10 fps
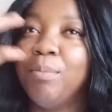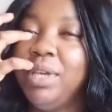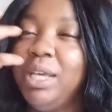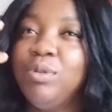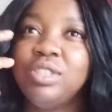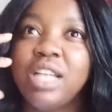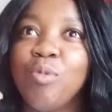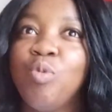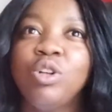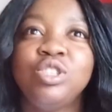was like
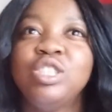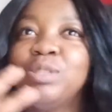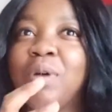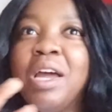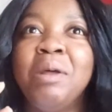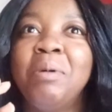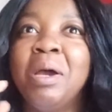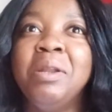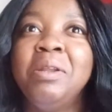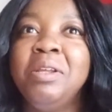watching
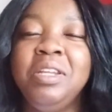Spider-Man in the